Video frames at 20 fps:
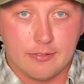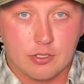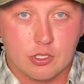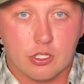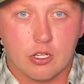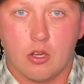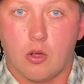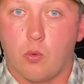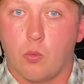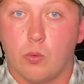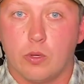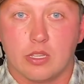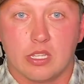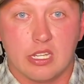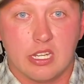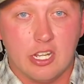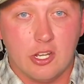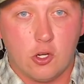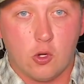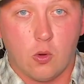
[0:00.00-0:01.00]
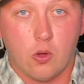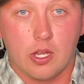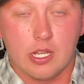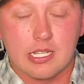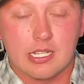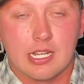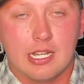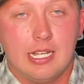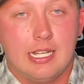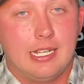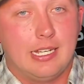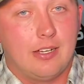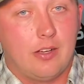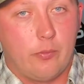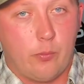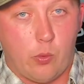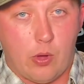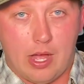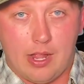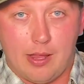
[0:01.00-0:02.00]
So with the decoys,
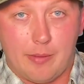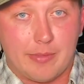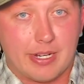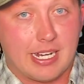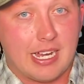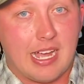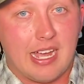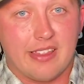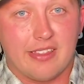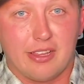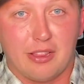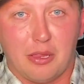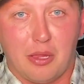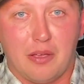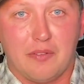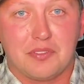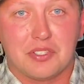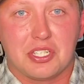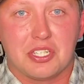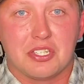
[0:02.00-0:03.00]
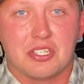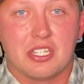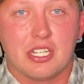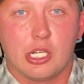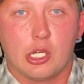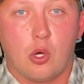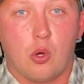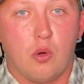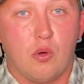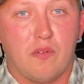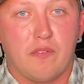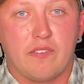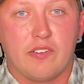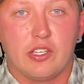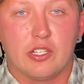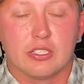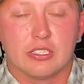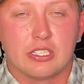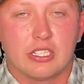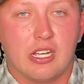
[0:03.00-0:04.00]
while I'm a guy that loves to see a whole
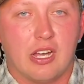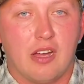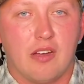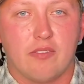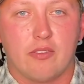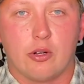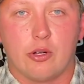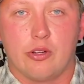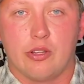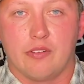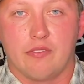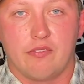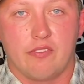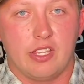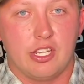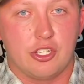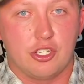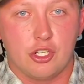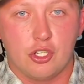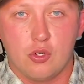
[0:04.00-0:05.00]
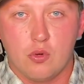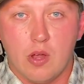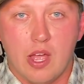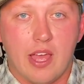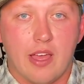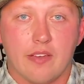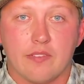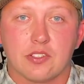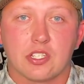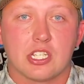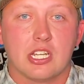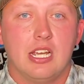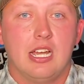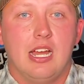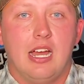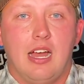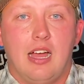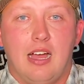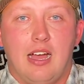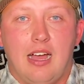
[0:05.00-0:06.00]
field covered in V2Fs,
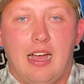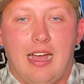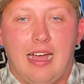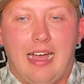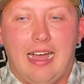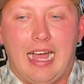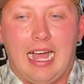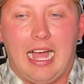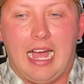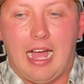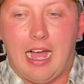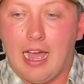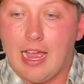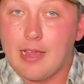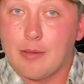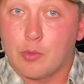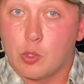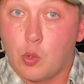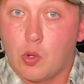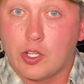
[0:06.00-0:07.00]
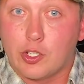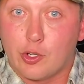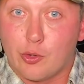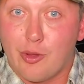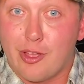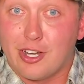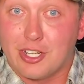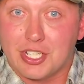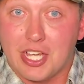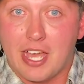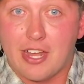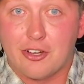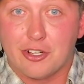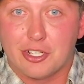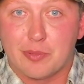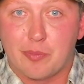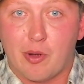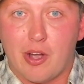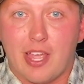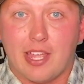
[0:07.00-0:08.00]
I am going to run a tighter
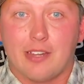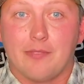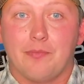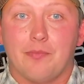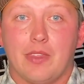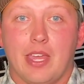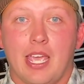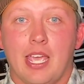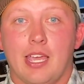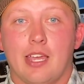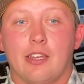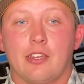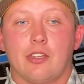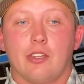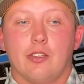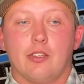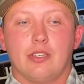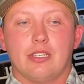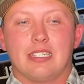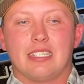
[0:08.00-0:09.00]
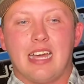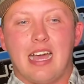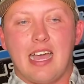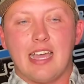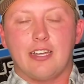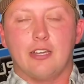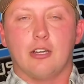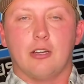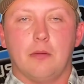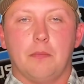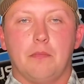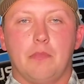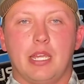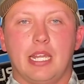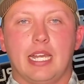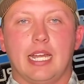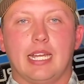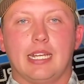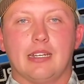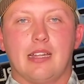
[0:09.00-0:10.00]
spread. And tighter
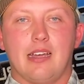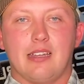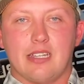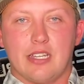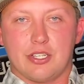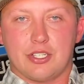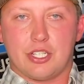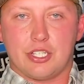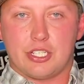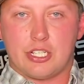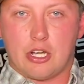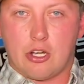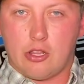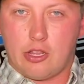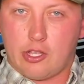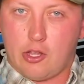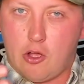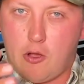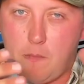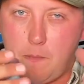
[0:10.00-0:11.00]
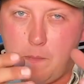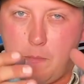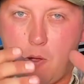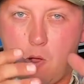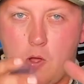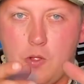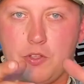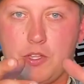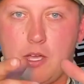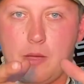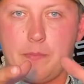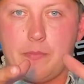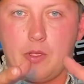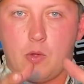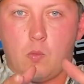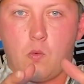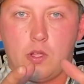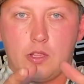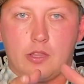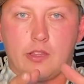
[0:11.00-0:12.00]
meaning not necessarily all balled up
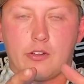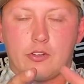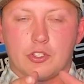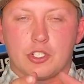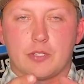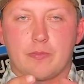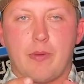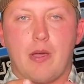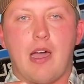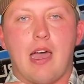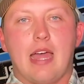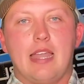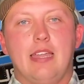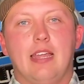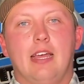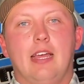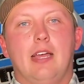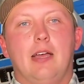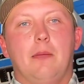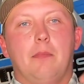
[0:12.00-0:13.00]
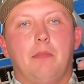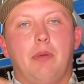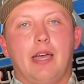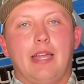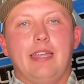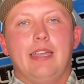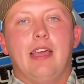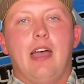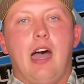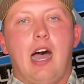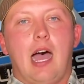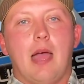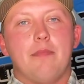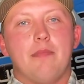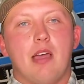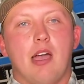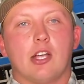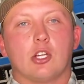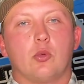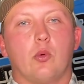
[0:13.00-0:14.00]
in one little spot, but I'm
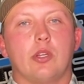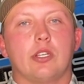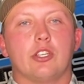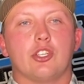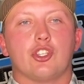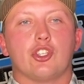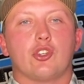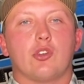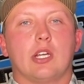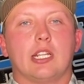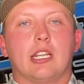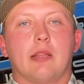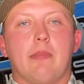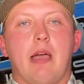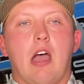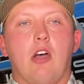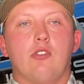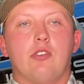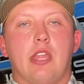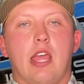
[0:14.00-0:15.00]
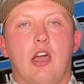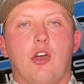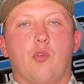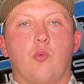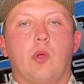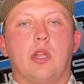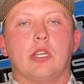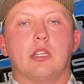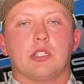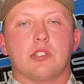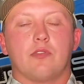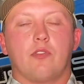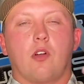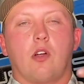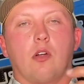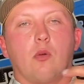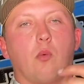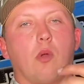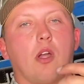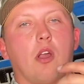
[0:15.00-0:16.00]
not going to string them out downwind as
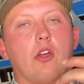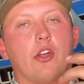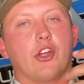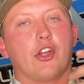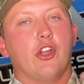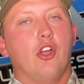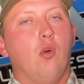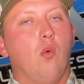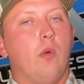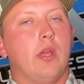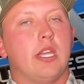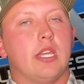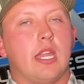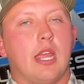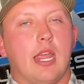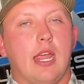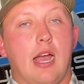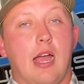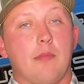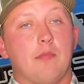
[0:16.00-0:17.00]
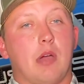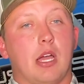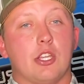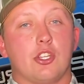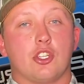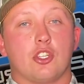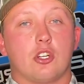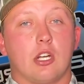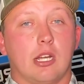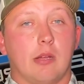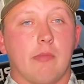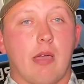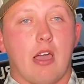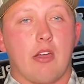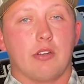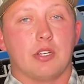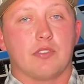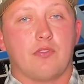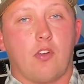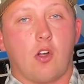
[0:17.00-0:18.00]
far. Where on a no-wind day, I might string them
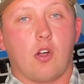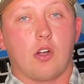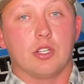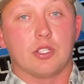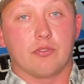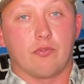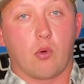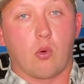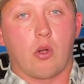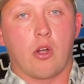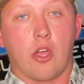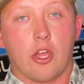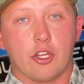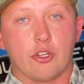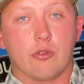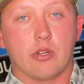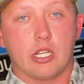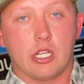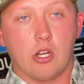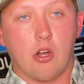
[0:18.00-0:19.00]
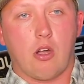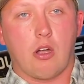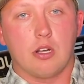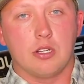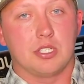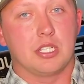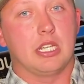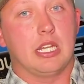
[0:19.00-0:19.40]
out as far as 400 yards.